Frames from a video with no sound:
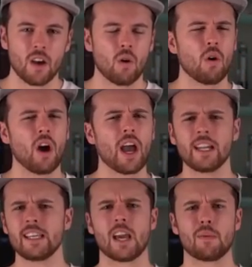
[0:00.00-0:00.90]
Or
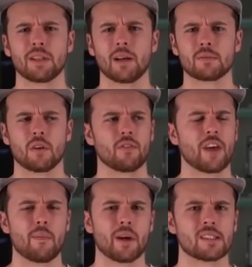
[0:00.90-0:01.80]
any gaming laptop for
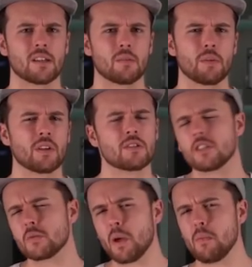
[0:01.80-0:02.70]
that matter, because
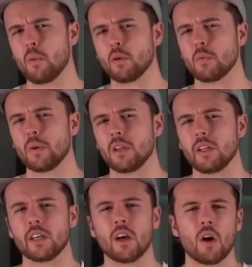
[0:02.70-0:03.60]
despite
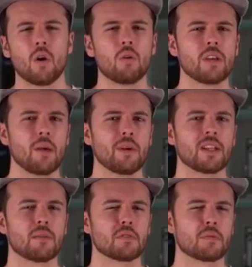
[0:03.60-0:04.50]
portability, all gaming
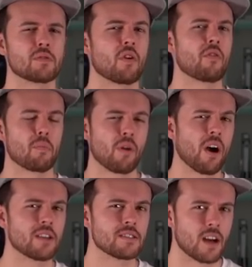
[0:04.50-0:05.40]
laptops are
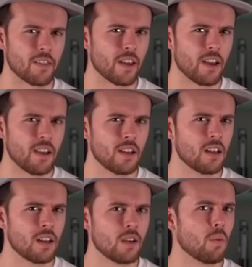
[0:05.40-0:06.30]
overpriced, aren't they?
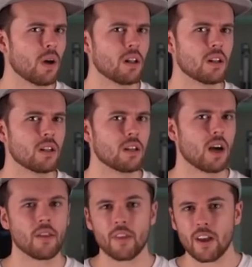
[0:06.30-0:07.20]
Well,
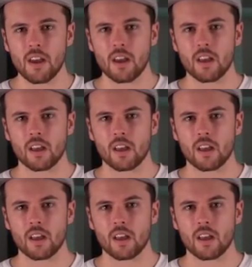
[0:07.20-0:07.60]
aren't they?